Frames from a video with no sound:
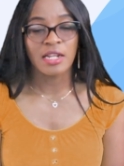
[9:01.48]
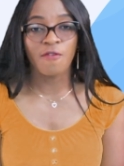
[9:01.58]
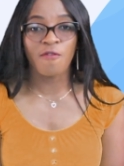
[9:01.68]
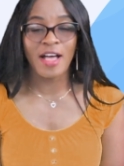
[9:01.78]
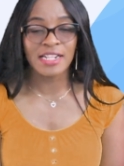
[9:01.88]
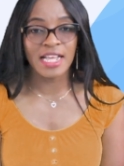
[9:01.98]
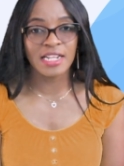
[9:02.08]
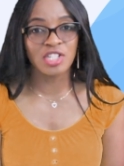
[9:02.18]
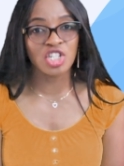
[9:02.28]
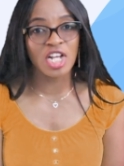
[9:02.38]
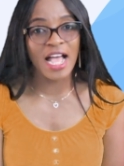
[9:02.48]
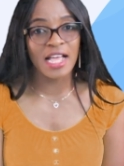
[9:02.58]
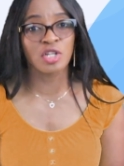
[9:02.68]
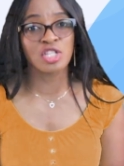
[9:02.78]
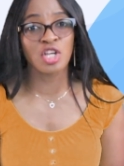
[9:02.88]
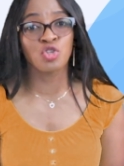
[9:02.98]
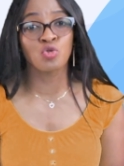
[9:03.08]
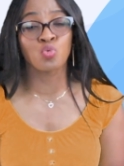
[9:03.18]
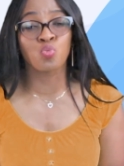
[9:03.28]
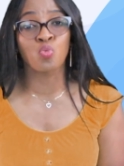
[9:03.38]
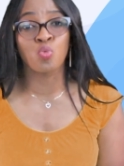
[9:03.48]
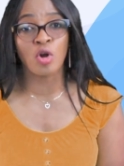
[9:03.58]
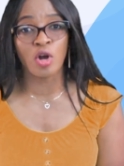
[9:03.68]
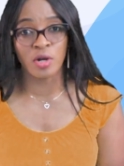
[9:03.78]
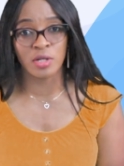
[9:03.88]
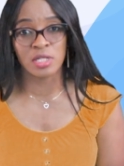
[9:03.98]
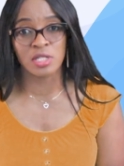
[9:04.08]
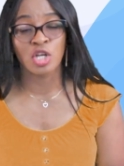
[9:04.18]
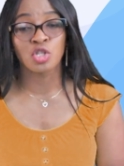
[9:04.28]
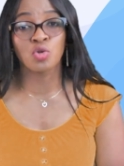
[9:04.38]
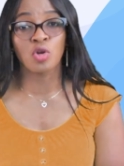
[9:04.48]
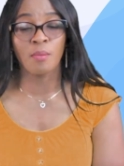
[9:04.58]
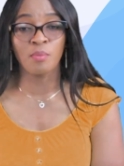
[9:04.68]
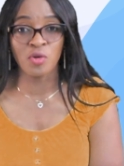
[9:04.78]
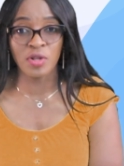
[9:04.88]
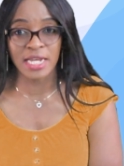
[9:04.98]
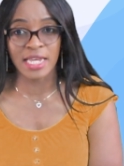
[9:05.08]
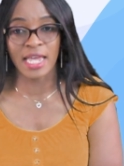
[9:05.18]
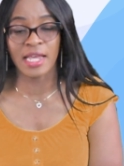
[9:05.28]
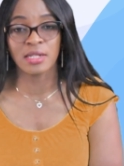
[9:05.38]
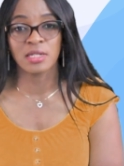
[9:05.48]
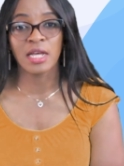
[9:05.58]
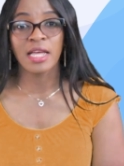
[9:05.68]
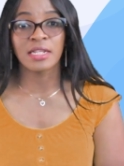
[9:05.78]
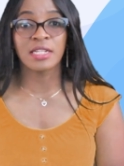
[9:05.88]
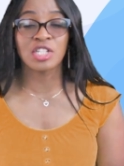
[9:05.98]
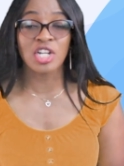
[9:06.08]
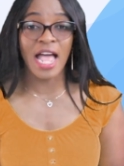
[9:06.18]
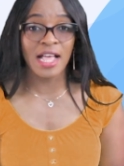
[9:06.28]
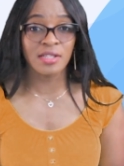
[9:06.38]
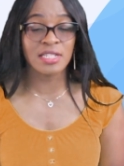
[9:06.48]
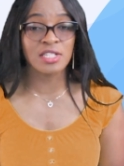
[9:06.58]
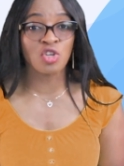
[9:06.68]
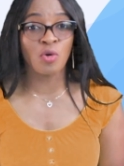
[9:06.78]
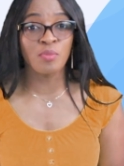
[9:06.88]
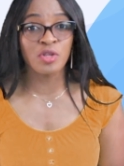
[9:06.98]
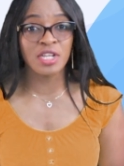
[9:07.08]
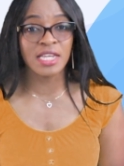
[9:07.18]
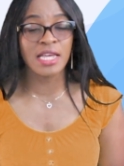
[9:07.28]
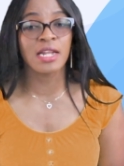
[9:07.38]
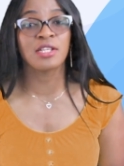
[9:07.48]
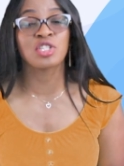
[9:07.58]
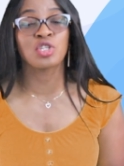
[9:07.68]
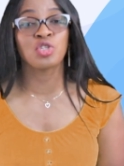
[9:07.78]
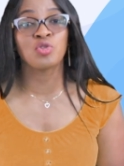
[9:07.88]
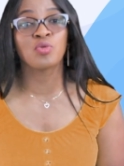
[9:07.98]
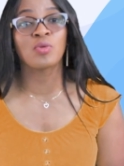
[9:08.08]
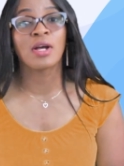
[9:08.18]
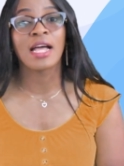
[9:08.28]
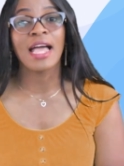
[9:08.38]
The fact that the child does not use words to communicate, the child is communicating to you